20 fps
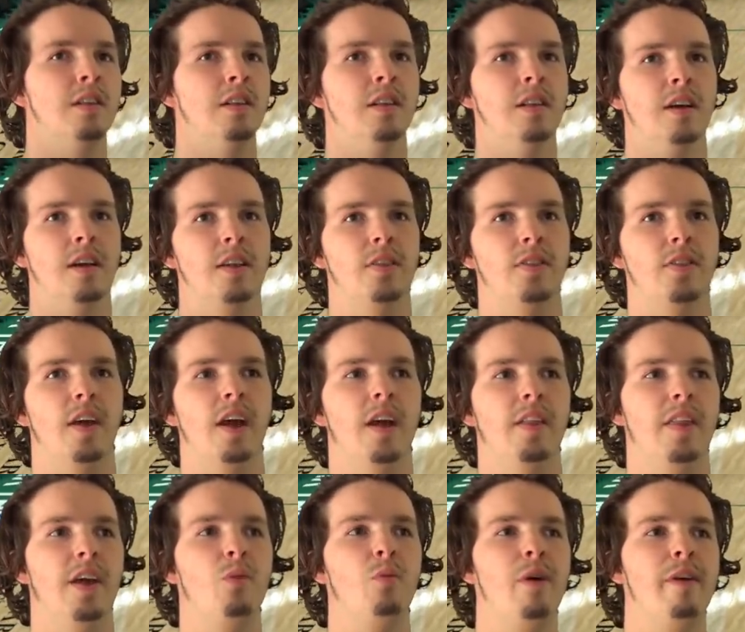Look at
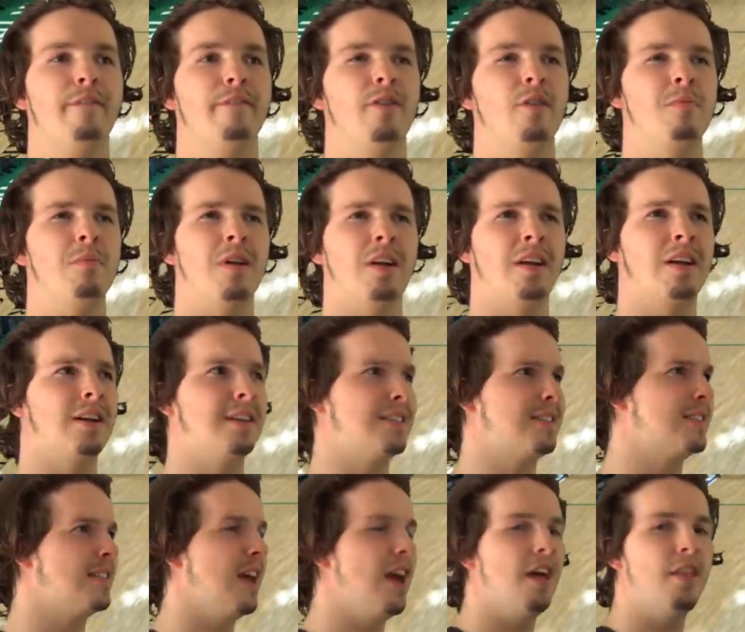that. They went from like a
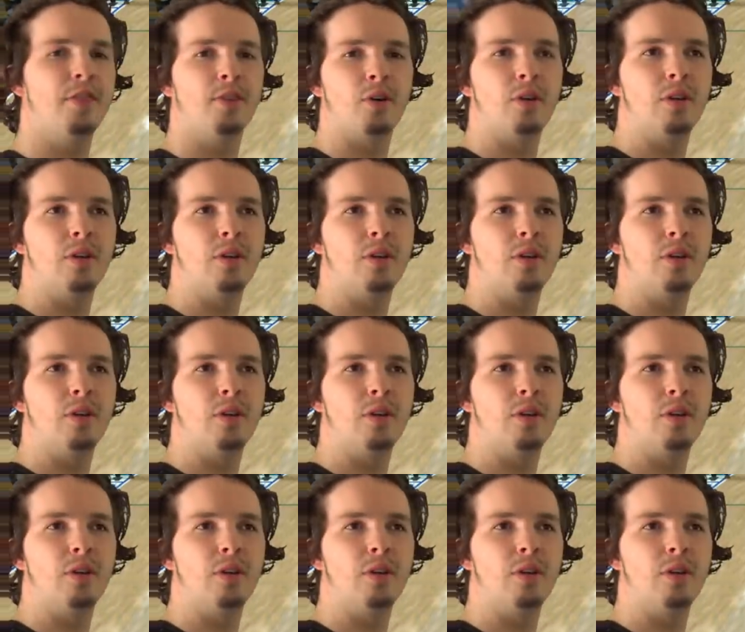10th